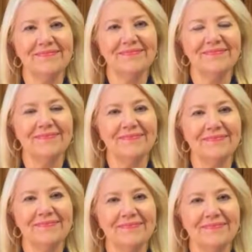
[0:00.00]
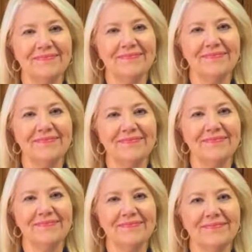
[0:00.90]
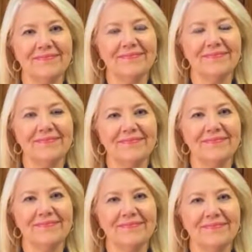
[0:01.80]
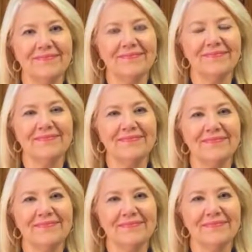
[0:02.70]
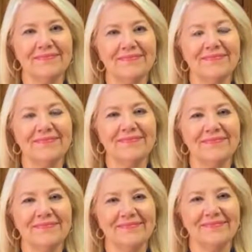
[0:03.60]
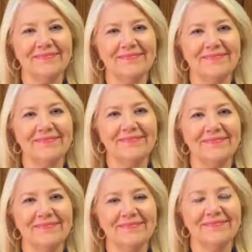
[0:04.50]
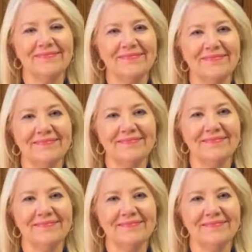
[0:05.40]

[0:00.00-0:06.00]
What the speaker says: The person shown says nothing.